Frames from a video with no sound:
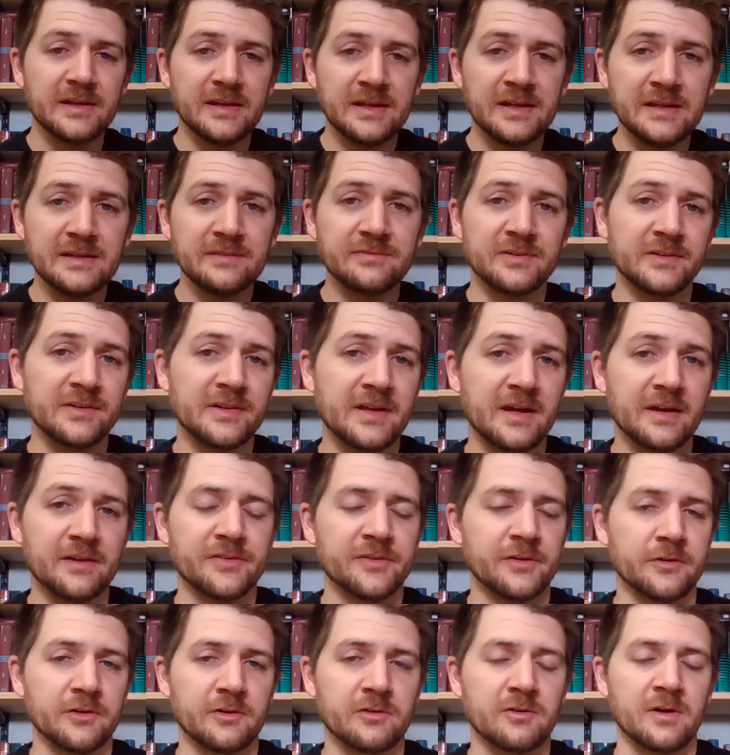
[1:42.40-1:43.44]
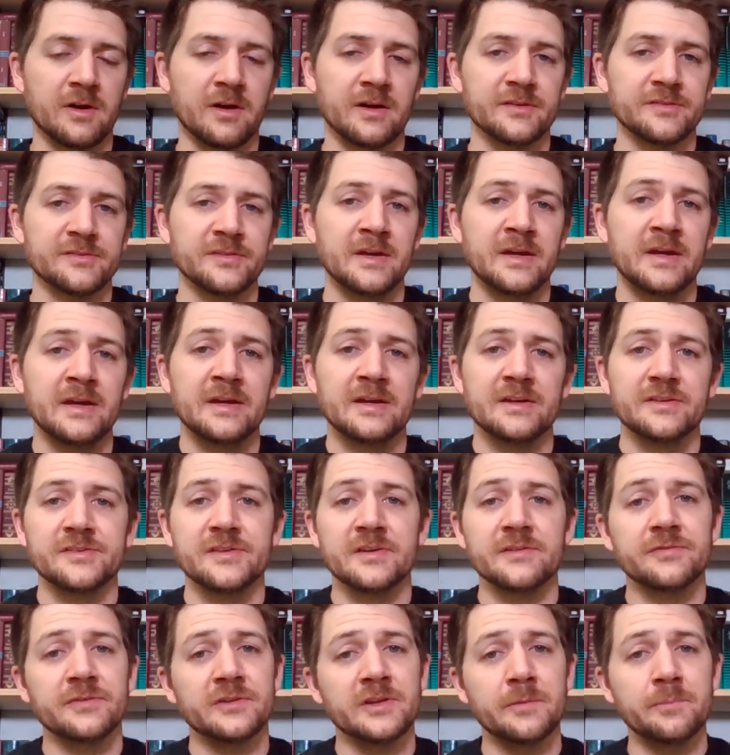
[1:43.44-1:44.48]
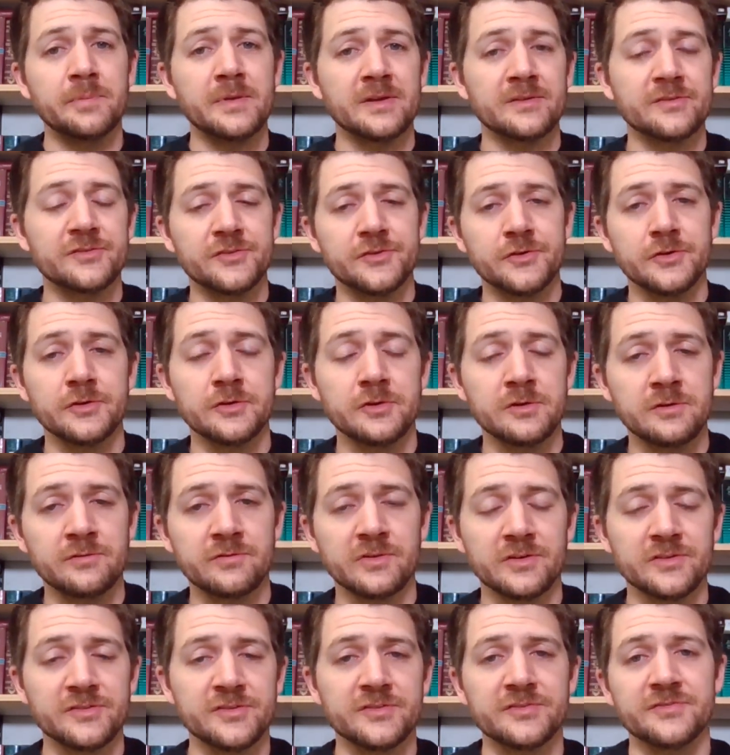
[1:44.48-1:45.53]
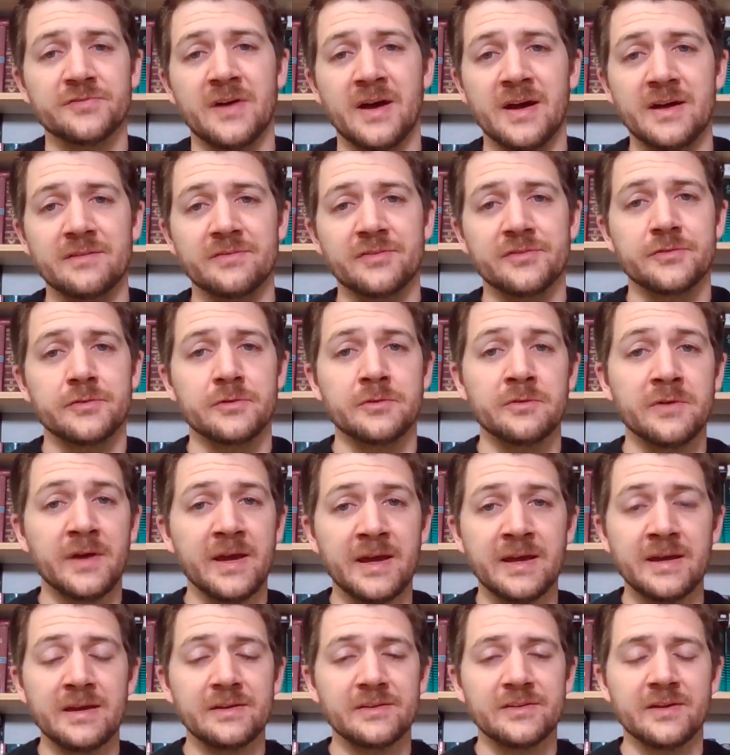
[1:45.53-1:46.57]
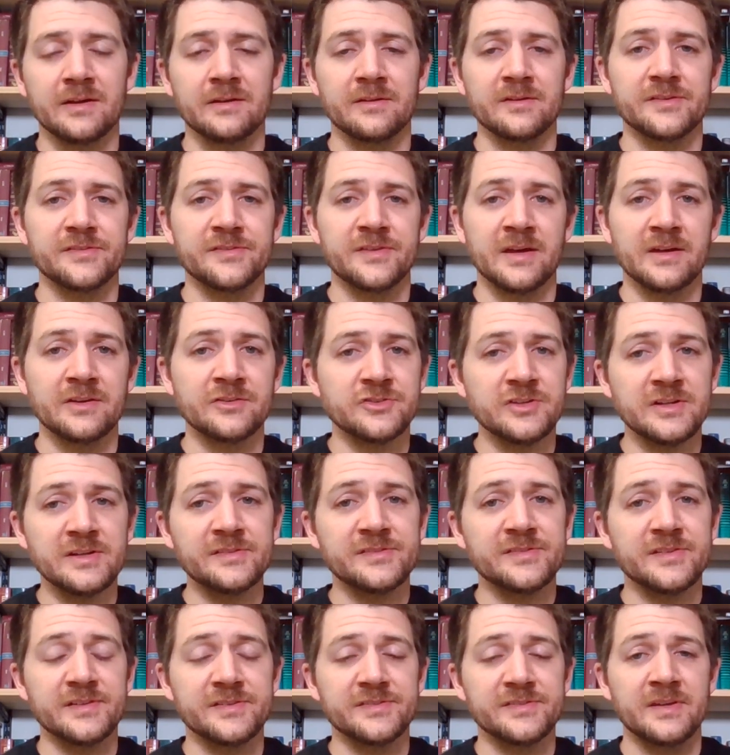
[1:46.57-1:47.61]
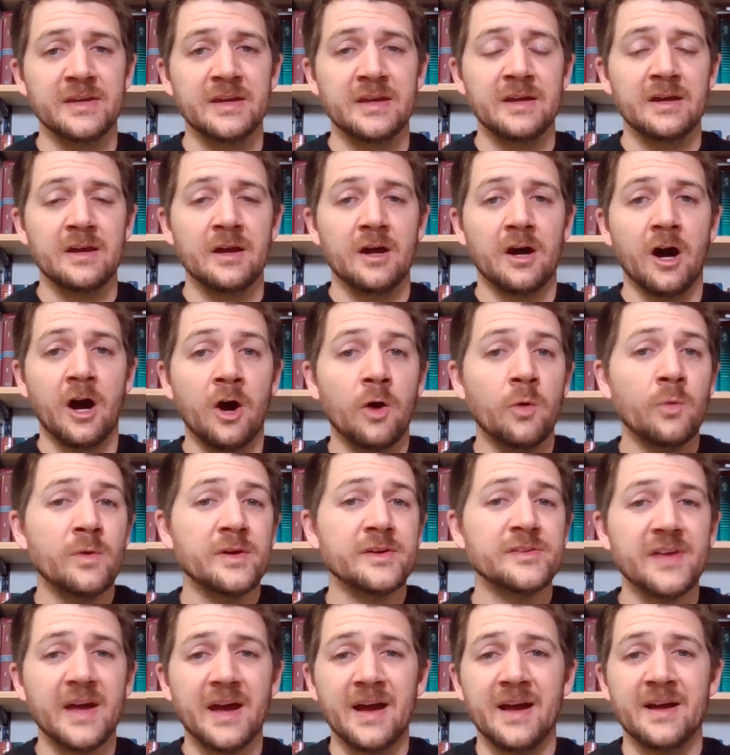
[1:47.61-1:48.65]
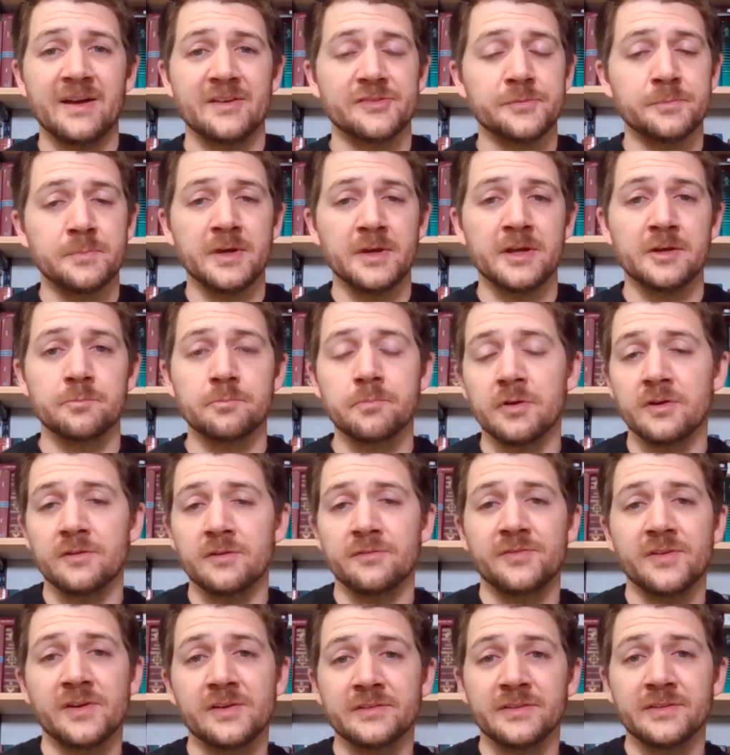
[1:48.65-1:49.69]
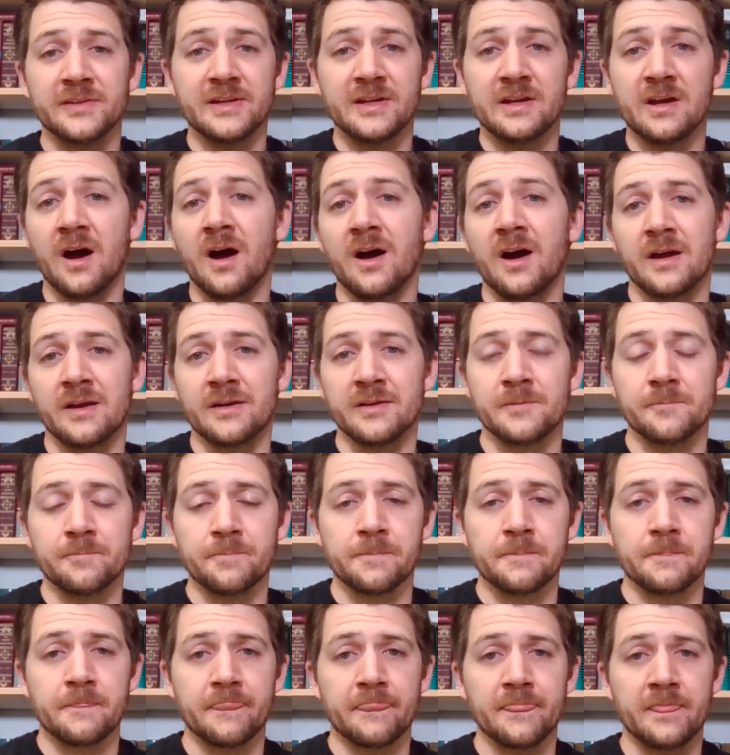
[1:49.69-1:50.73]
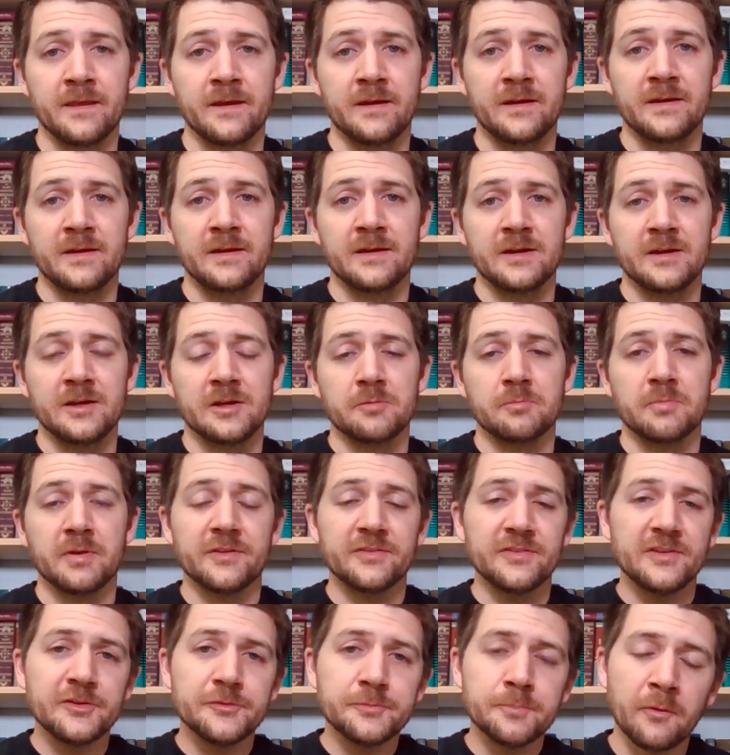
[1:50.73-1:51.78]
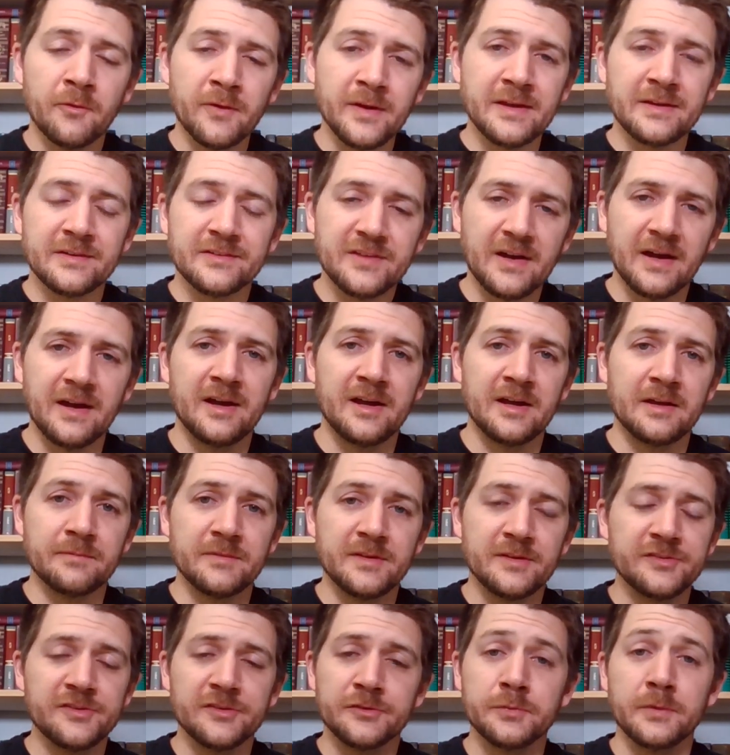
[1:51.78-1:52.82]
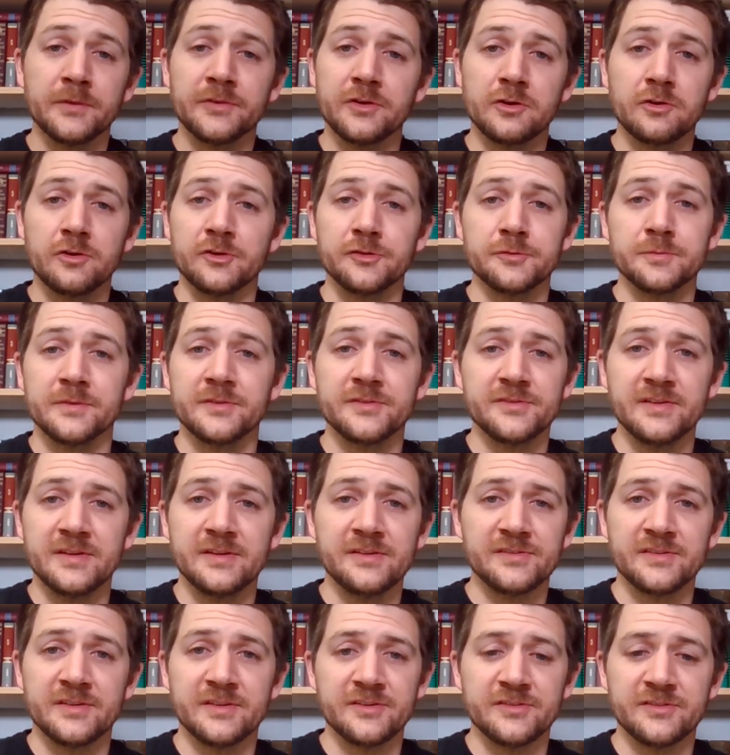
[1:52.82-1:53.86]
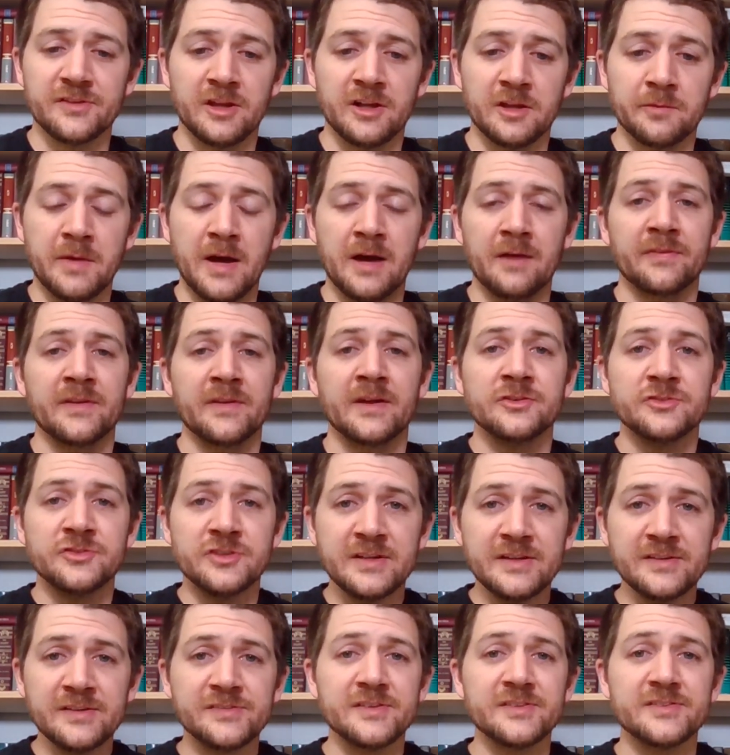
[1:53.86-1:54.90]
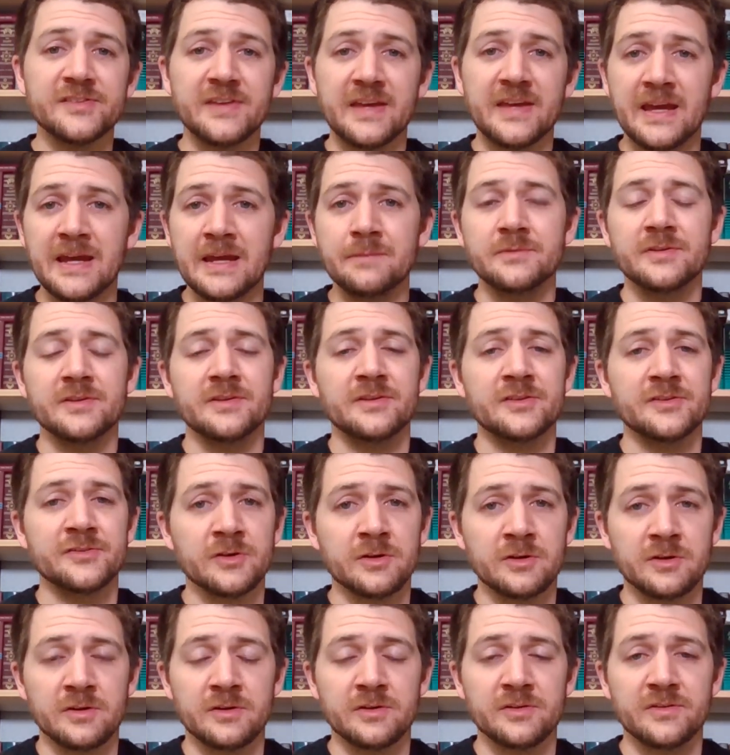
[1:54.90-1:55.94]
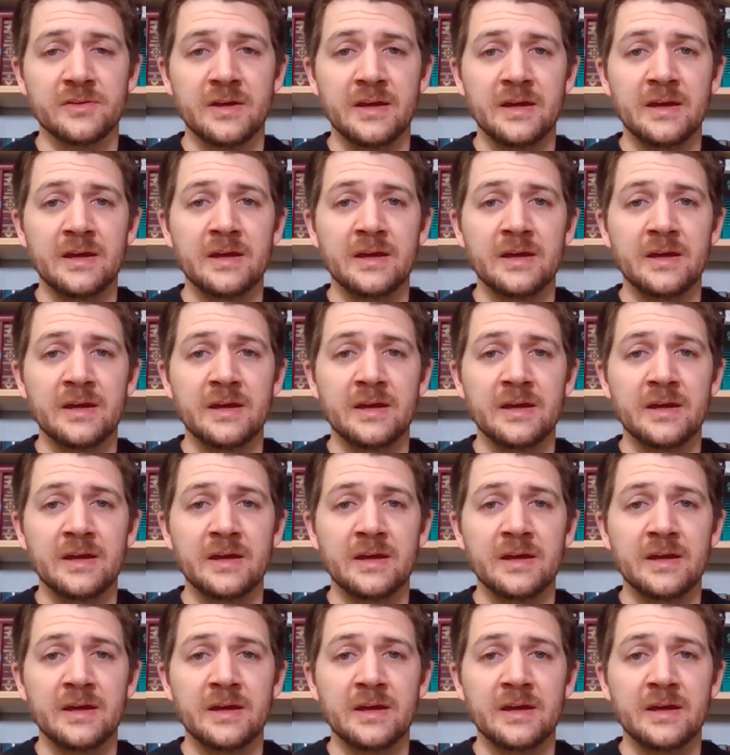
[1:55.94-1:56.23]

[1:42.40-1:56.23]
even death on a cross. See, Philippians 2, verses 5 through 8 tell us that Jesus always has been perfectly God. But at this point in time, this is what the Christmas season is all about that Jesus came to this earth